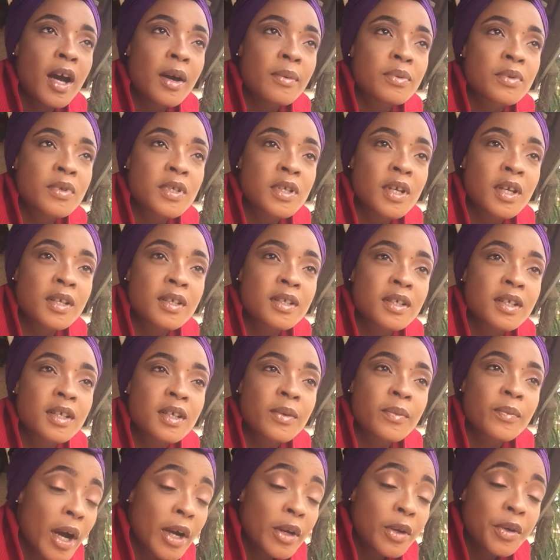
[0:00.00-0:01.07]
Upset.
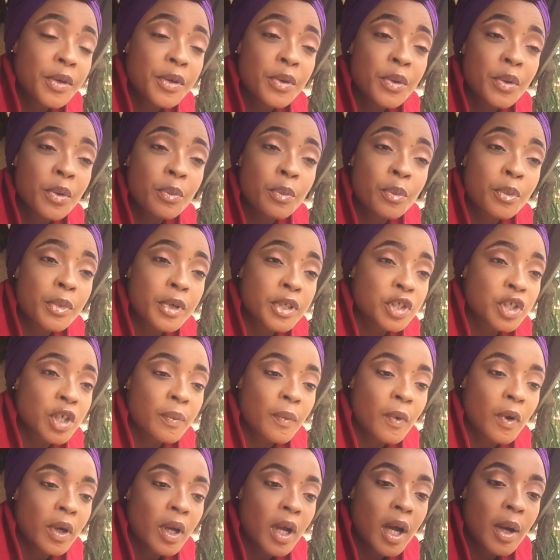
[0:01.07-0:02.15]
I don't know much
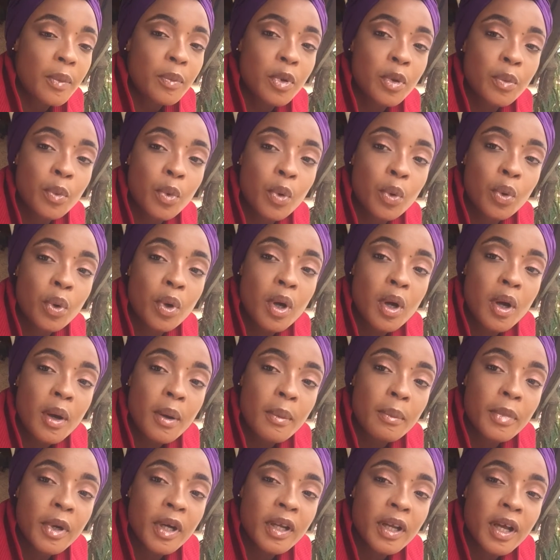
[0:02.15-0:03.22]
about Happy Mo,
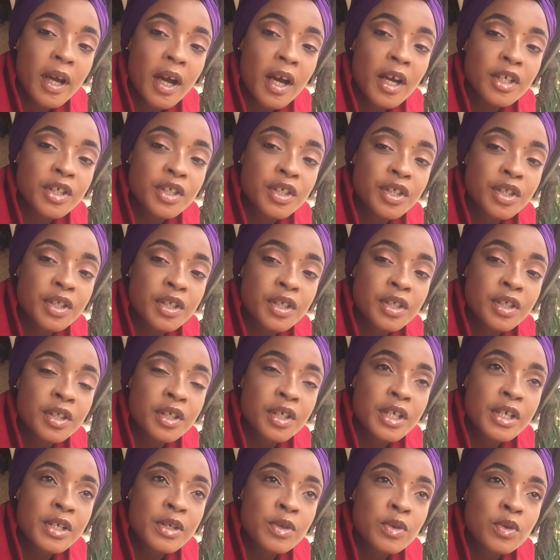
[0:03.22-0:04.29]
but uh,
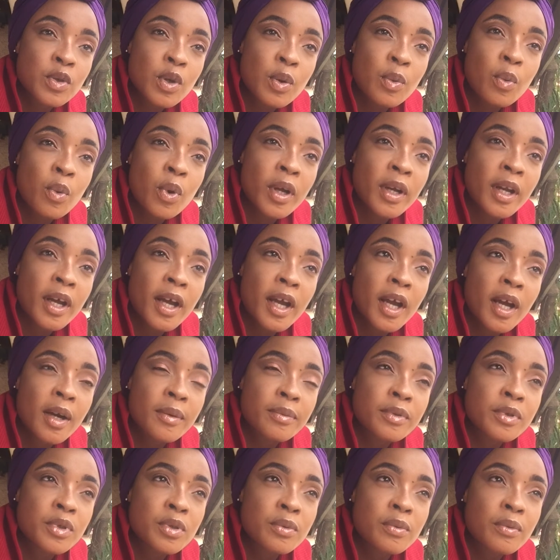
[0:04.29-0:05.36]
she is someone I
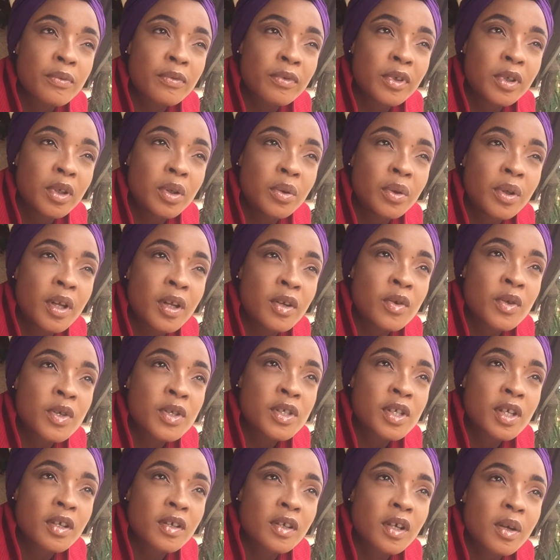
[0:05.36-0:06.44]
happen to follow on
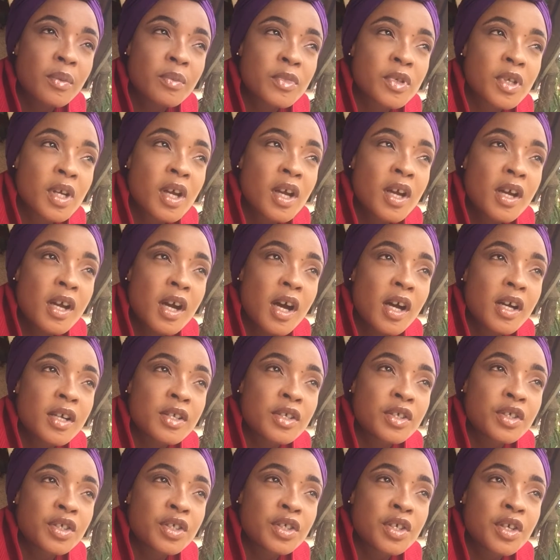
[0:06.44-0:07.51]
Instagram
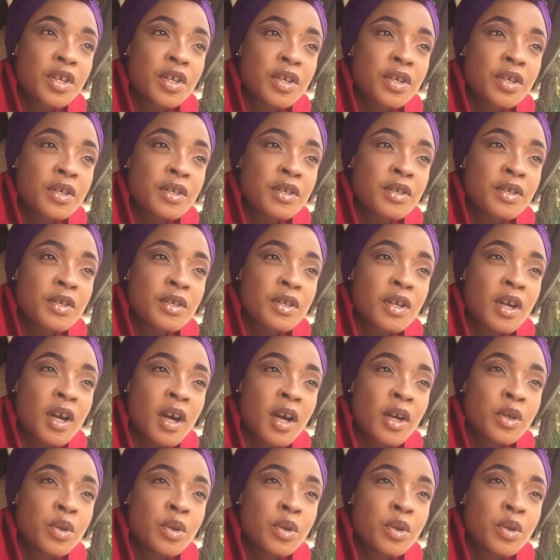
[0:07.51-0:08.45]
and she is a